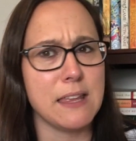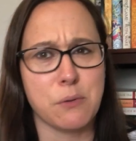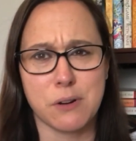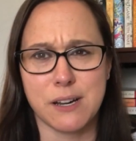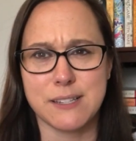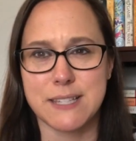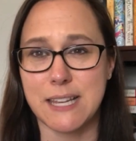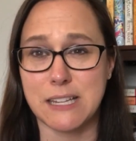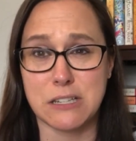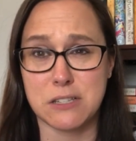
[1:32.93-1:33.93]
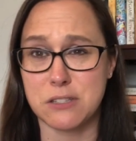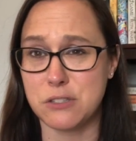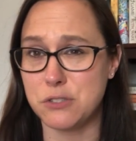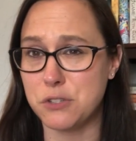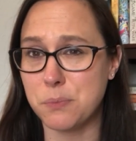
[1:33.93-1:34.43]
think we're set in a
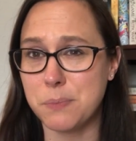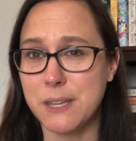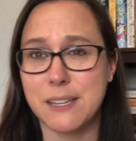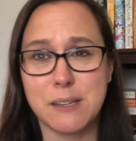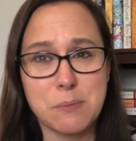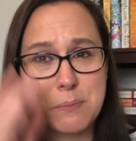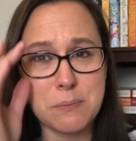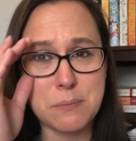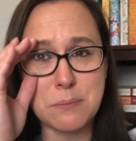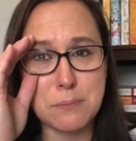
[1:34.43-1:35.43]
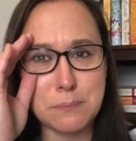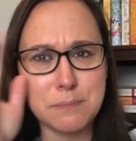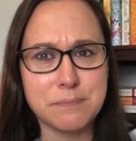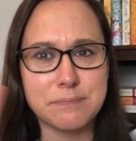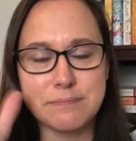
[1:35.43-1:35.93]
dystopian
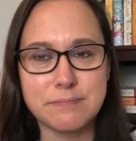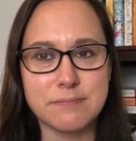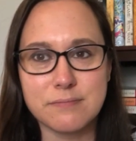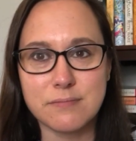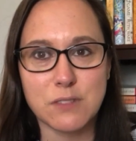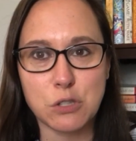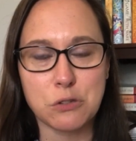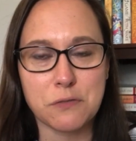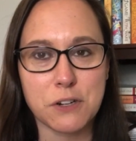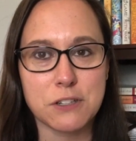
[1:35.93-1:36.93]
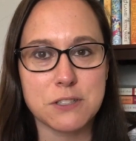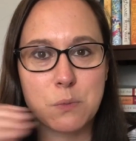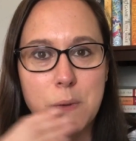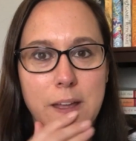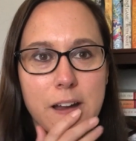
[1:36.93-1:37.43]
universe
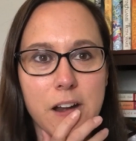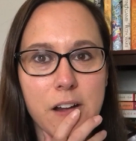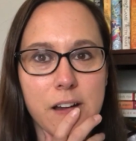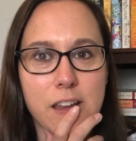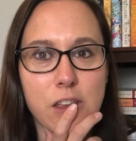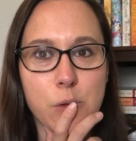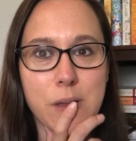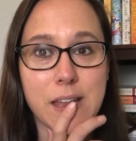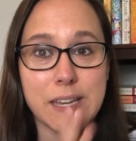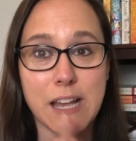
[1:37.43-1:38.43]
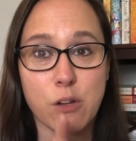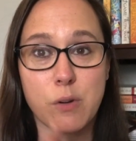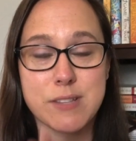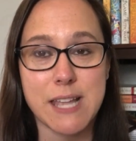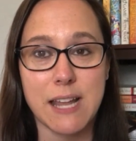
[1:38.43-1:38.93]
where you cannot
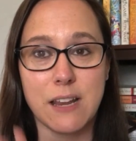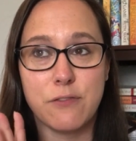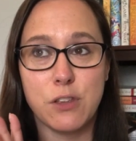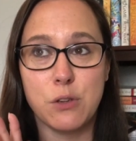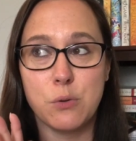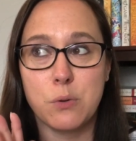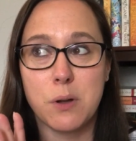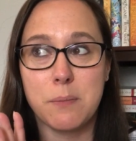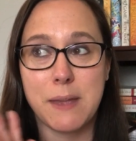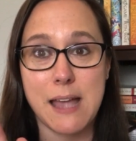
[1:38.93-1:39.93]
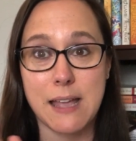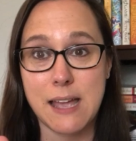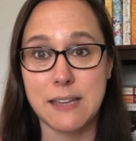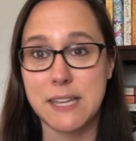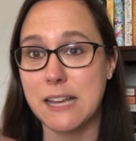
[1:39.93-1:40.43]
go outside. If you make eye
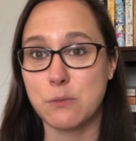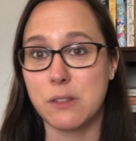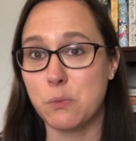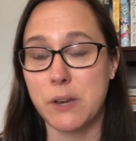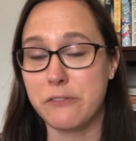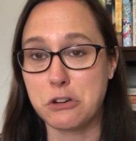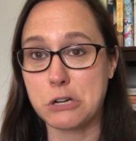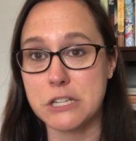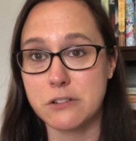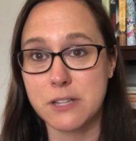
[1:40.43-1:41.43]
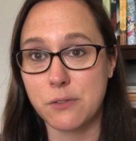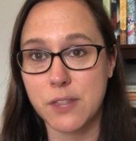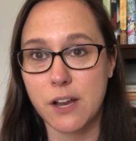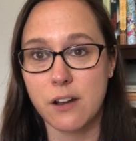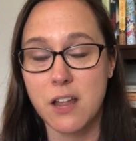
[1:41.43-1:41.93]
contact with whatever creatures out
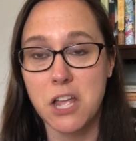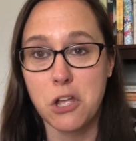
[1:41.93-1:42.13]
there,